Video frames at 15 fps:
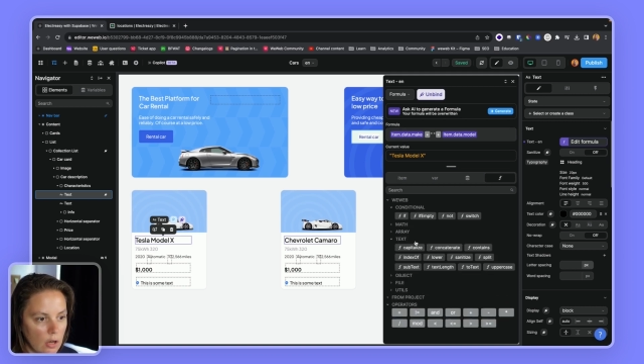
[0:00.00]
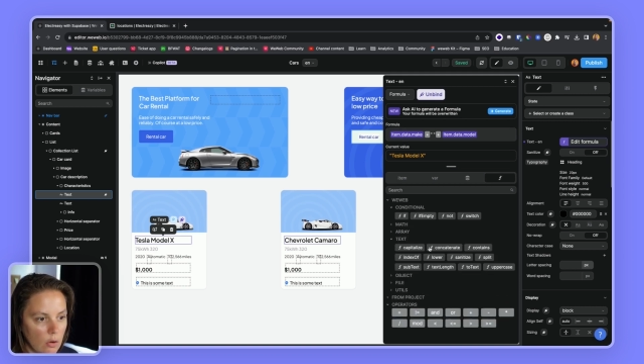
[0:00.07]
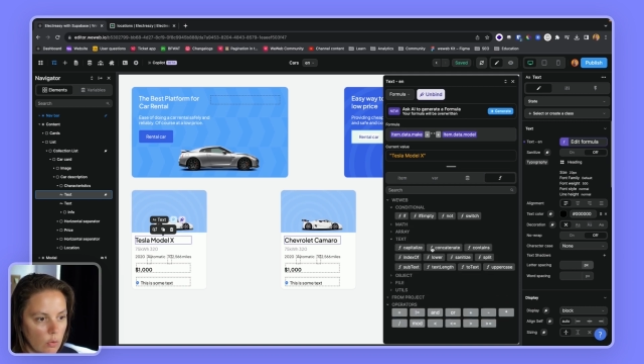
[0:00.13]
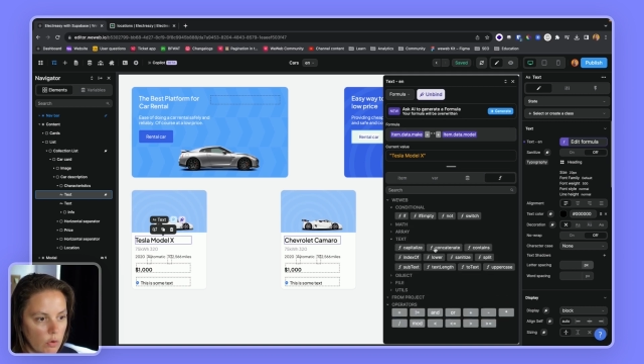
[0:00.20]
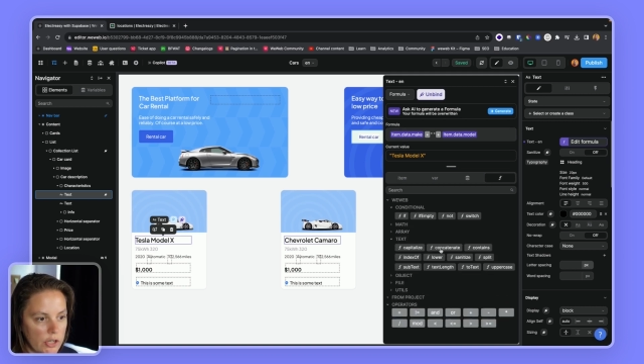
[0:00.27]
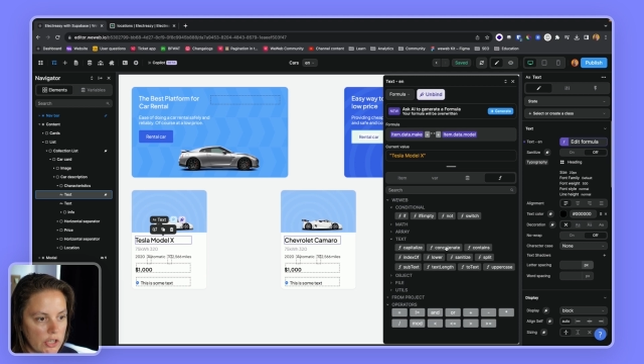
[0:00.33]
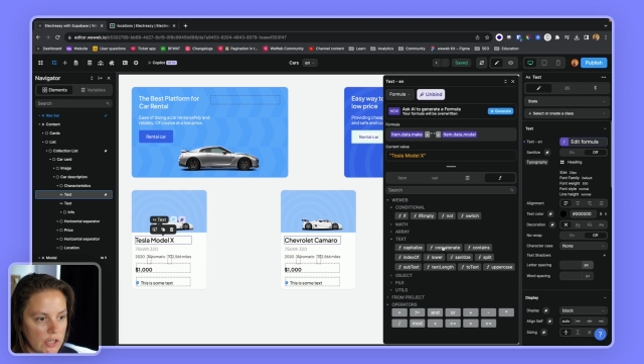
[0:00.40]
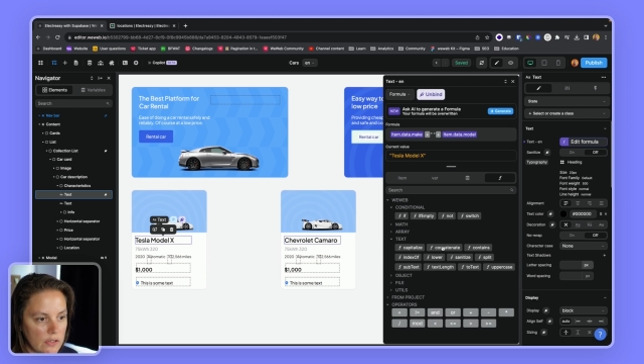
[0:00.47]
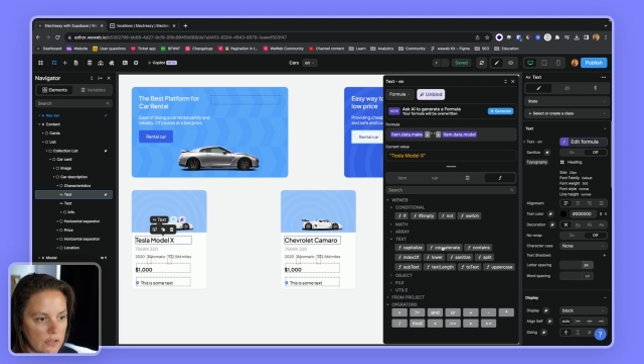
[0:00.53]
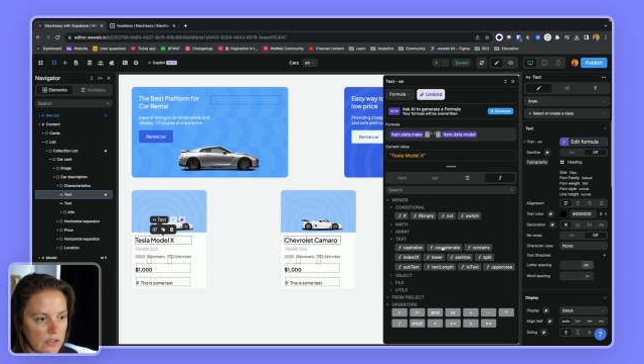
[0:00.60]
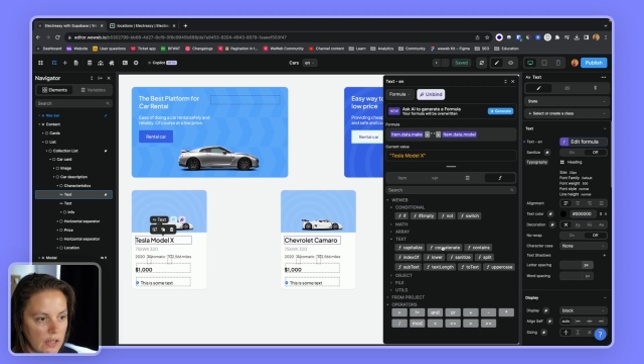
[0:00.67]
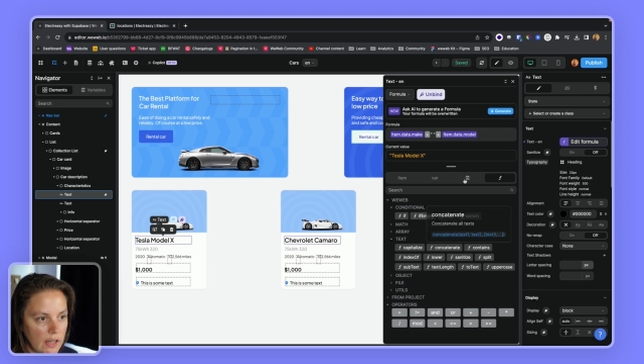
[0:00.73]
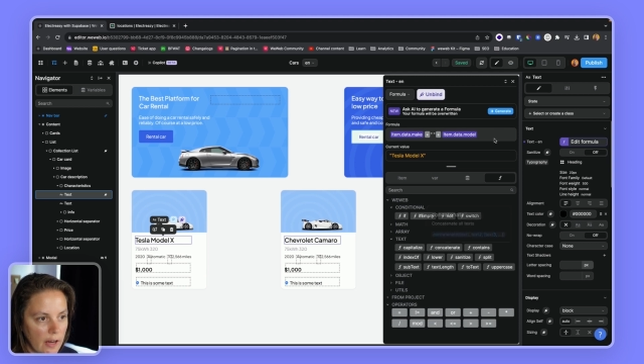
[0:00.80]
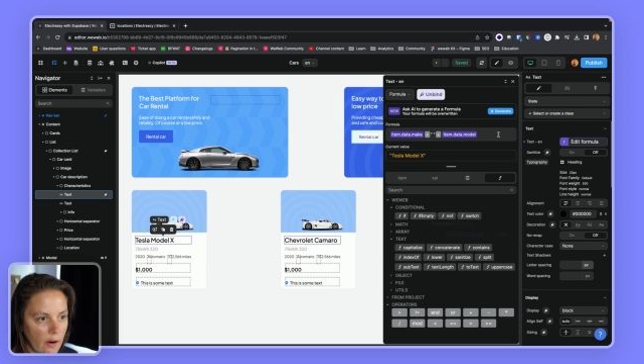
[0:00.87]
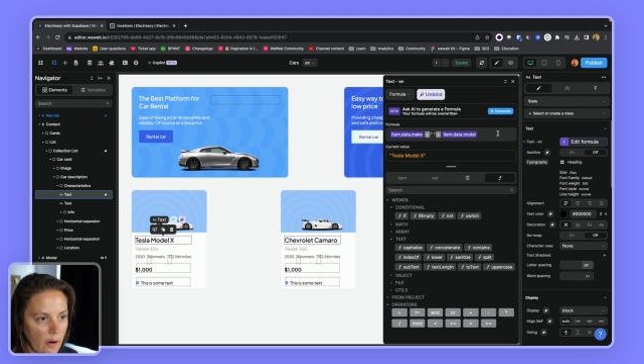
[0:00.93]
which is
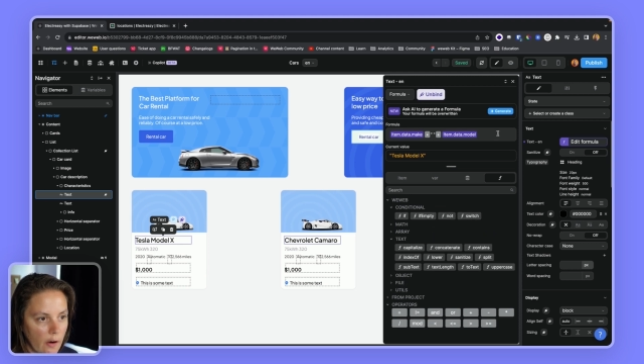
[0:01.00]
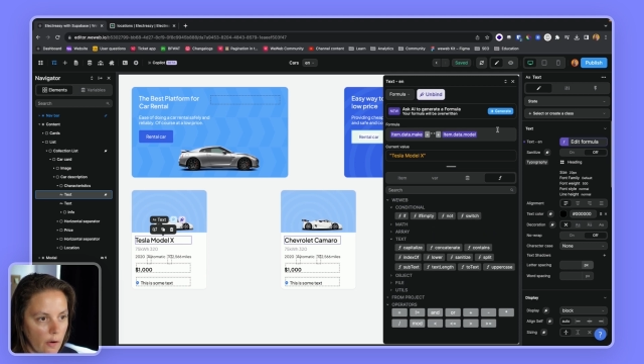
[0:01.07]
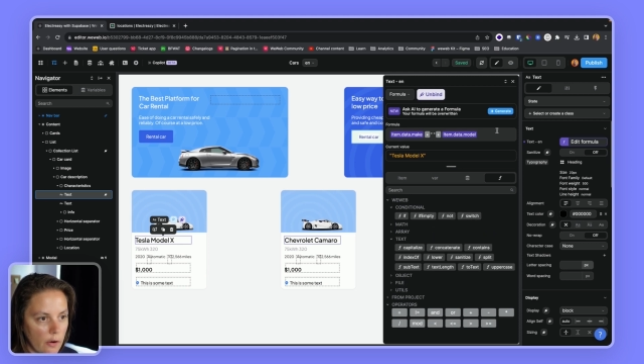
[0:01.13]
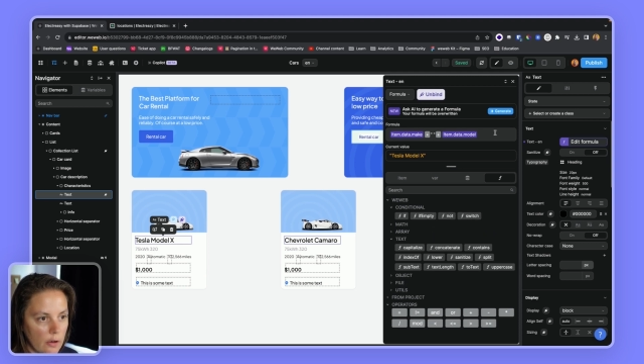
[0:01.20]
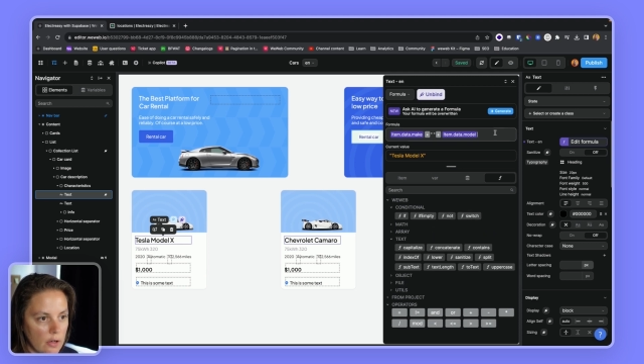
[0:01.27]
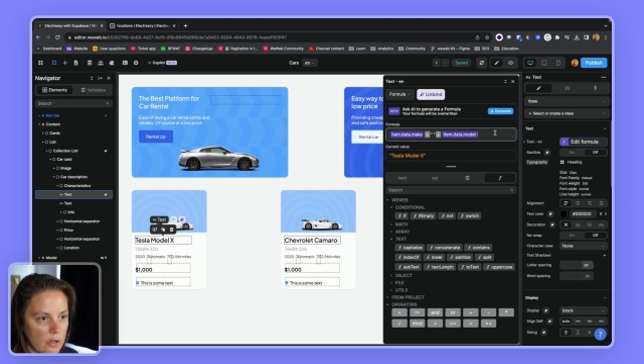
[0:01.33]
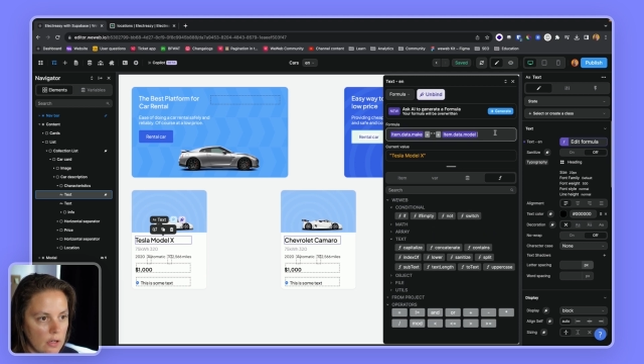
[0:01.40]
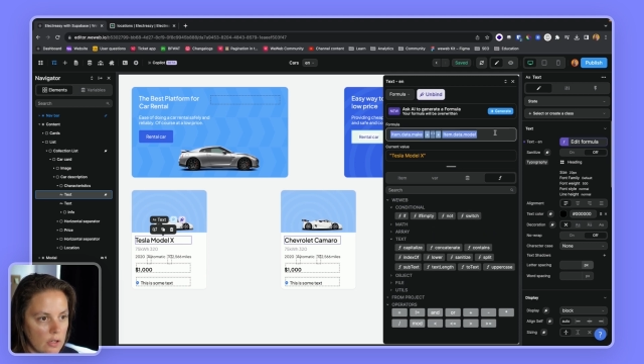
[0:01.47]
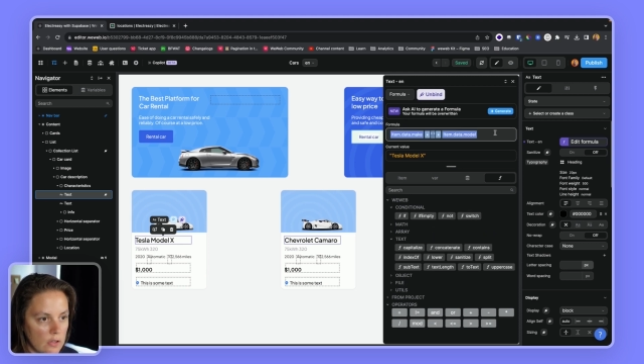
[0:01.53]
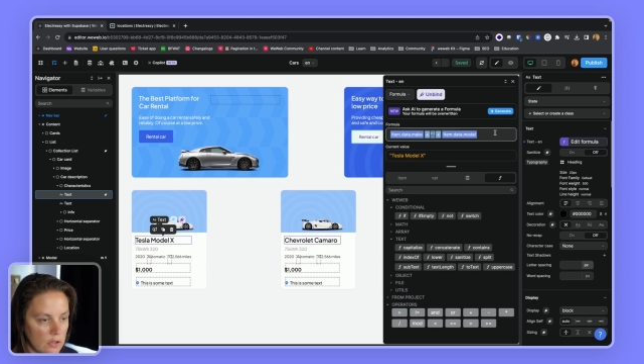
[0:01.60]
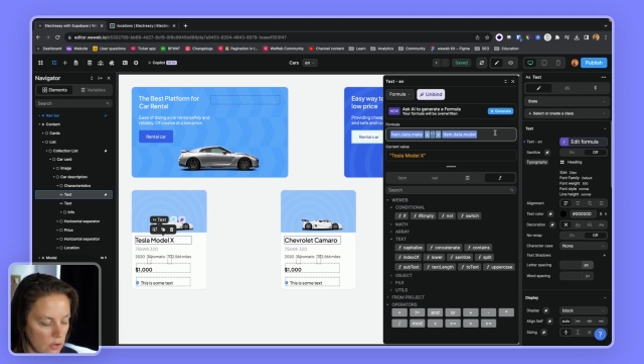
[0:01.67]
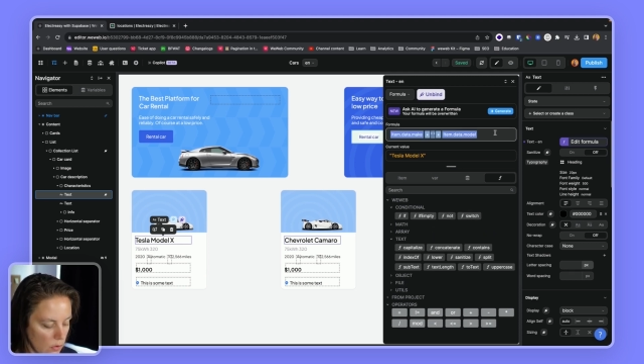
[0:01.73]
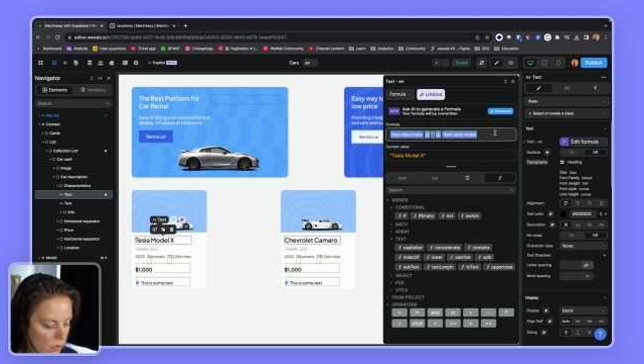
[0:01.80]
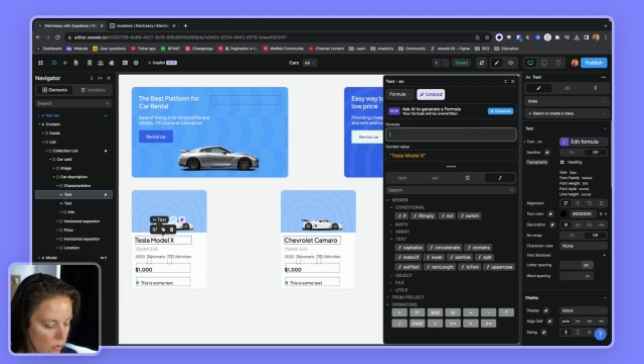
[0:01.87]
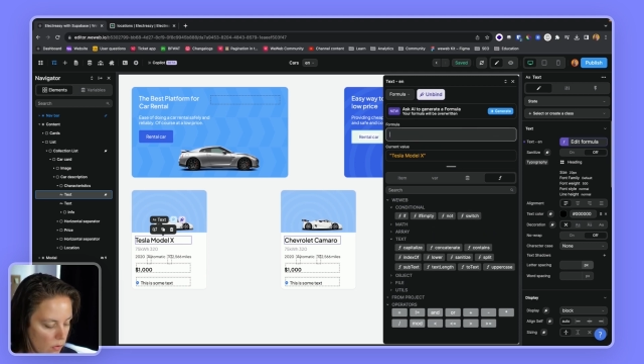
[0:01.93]
here.
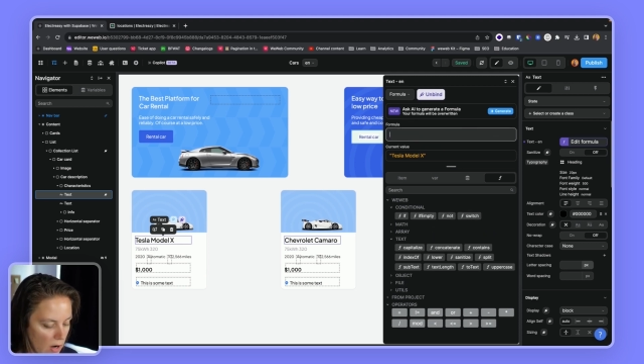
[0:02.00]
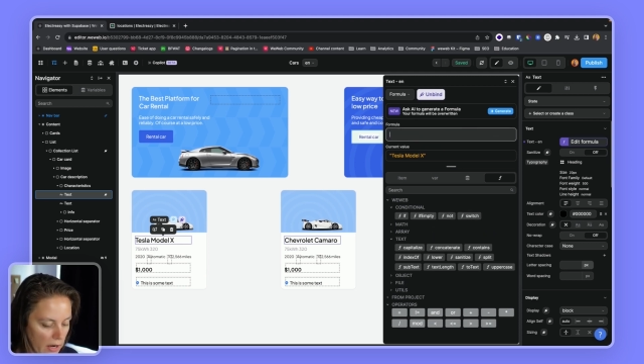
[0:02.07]
So